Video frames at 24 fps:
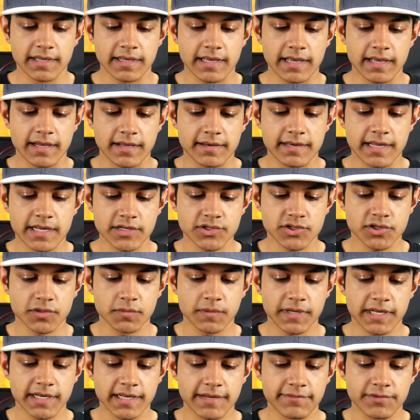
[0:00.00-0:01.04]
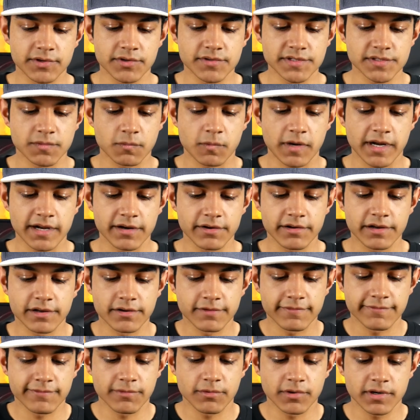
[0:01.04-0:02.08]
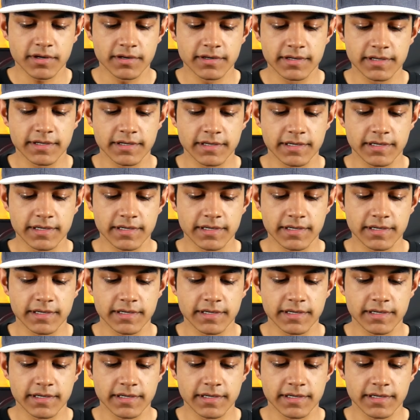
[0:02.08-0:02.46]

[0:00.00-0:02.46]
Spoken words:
Not sure what I'd ever use a wire cutter for,